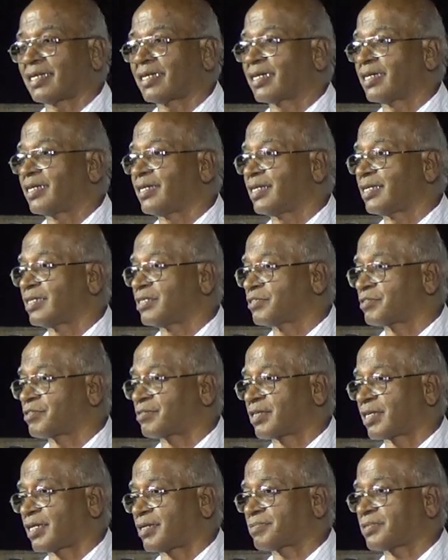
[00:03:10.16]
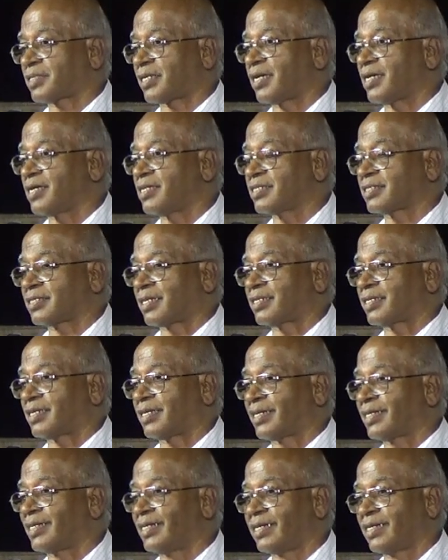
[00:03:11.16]
Indian Institute of Science and the
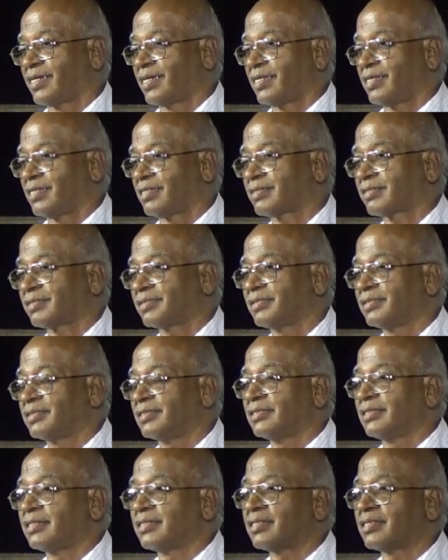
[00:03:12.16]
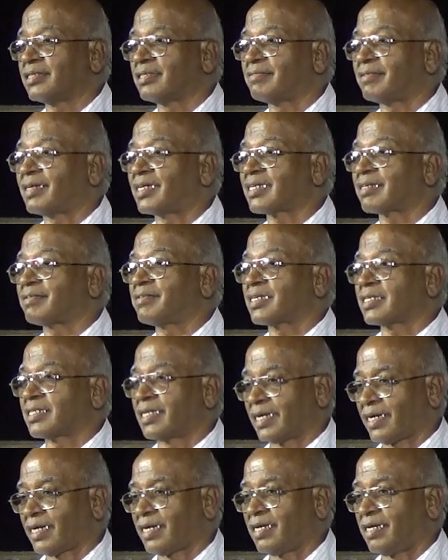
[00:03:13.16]
IITs, whatever
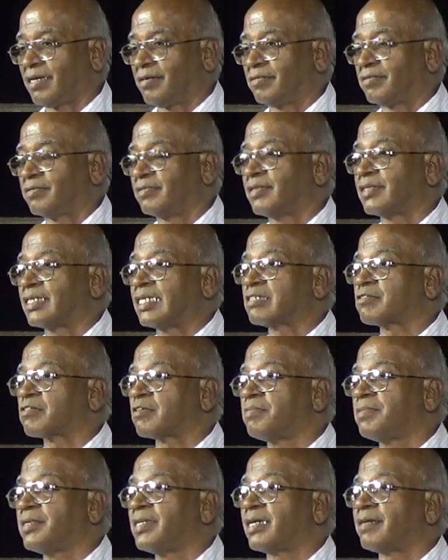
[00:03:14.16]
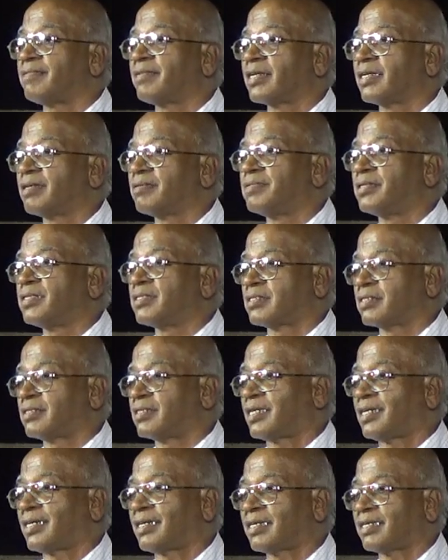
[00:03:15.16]
they have, it should be available
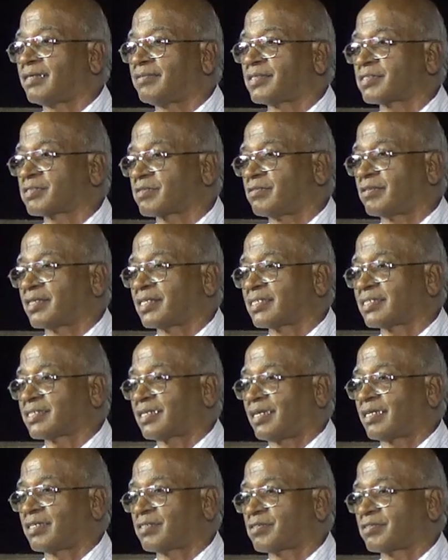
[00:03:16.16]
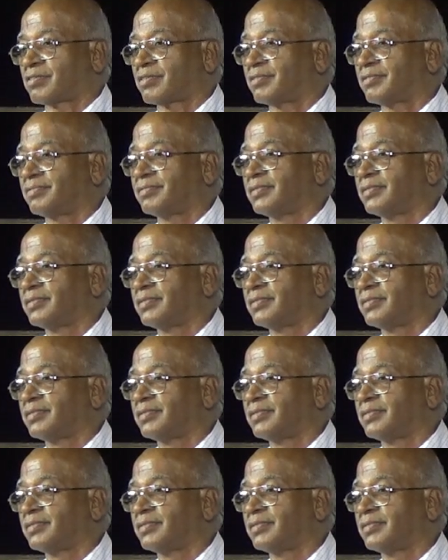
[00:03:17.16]
to all our students also.